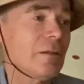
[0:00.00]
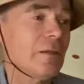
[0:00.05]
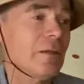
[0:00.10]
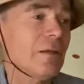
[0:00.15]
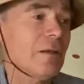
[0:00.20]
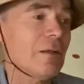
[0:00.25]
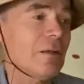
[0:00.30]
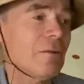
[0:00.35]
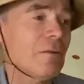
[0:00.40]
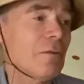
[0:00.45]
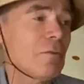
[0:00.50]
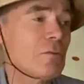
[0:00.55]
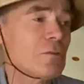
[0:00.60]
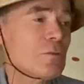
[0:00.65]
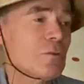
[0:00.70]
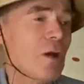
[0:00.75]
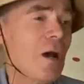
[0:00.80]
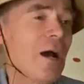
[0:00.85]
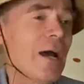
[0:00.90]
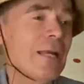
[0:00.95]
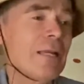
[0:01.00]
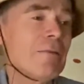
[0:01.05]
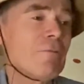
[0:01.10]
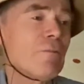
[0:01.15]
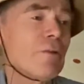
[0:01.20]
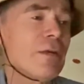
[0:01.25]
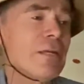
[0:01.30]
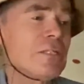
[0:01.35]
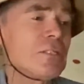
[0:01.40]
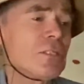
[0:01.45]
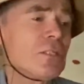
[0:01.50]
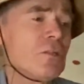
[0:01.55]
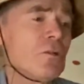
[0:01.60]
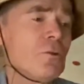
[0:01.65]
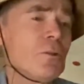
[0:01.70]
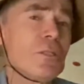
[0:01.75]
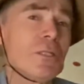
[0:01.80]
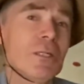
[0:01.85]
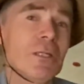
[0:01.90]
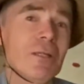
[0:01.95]
there's a high level of
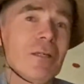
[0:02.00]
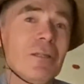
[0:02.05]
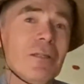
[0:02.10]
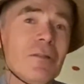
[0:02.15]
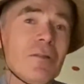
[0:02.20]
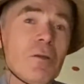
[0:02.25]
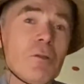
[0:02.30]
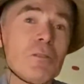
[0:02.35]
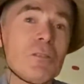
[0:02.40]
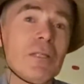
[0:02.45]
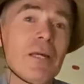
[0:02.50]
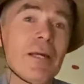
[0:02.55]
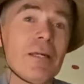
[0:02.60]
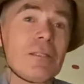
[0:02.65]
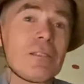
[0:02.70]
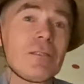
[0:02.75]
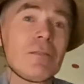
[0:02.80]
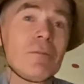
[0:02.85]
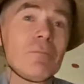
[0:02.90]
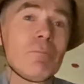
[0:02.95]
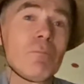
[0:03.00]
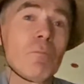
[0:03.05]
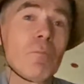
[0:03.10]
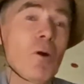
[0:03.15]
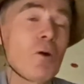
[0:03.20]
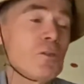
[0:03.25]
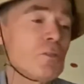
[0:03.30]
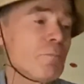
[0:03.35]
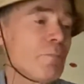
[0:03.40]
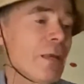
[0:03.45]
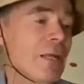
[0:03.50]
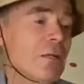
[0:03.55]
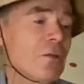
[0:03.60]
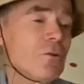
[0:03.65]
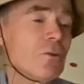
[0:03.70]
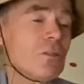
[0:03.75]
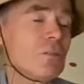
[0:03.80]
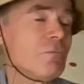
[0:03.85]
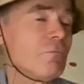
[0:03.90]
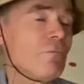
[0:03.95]
ingenuity in those days. Most men
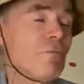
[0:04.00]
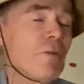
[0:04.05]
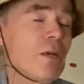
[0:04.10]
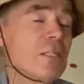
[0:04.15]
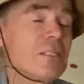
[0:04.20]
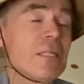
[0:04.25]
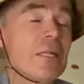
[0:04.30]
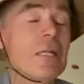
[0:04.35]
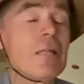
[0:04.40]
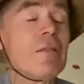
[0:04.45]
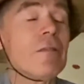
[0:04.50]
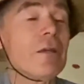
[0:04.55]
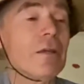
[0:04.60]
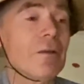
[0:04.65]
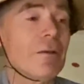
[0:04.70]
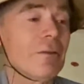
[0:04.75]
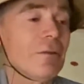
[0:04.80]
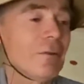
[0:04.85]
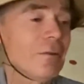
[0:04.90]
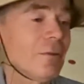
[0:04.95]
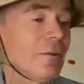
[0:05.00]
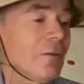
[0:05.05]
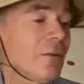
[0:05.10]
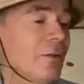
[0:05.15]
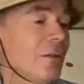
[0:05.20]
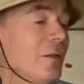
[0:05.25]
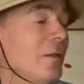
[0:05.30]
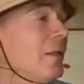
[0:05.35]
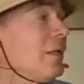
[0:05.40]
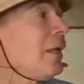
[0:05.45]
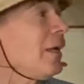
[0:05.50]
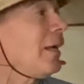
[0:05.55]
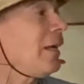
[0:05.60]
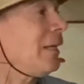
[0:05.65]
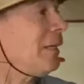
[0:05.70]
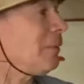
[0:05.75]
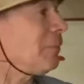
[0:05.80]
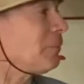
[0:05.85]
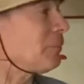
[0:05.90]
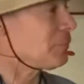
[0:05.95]
could fix anything,
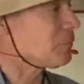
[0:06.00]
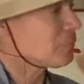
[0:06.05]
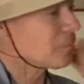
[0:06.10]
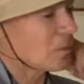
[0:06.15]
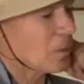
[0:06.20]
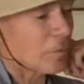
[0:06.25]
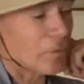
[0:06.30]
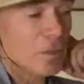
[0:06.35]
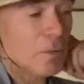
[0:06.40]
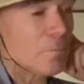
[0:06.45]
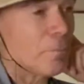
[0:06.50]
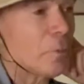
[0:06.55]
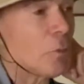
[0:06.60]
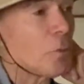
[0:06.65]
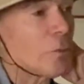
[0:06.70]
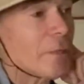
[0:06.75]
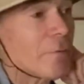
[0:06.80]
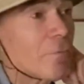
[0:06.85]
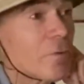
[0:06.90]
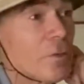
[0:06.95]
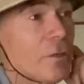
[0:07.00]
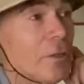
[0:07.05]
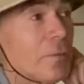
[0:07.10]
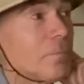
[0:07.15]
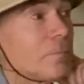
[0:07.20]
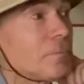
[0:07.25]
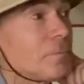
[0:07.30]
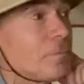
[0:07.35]
um, and they'd build everything.